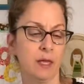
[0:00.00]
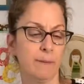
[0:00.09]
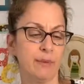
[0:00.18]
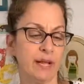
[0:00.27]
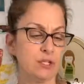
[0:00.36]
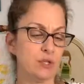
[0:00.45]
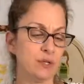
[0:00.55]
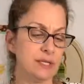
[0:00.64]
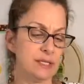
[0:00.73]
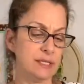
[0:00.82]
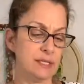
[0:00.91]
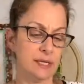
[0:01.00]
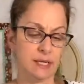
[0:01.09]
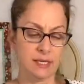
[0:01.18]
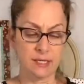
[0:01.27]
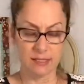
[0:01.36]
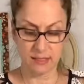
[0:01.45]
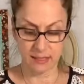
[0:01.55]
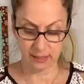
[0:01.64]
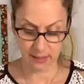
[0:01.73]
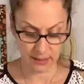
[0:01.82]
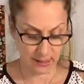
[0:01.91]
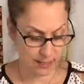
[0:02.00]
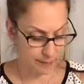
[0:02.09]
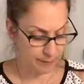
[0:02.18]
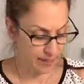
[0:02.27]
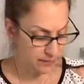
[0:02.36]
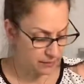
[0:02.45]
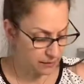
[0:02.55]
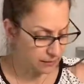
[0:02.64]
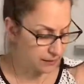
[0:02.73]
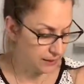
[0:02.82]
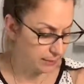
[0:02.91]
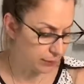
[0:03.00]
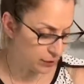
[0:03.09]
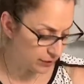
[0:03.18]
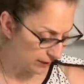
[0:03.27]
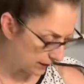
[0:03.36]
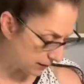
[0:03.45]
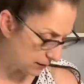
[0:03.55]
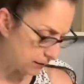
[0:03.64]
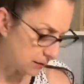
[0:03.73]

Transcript: But as you can see, I'm basically putting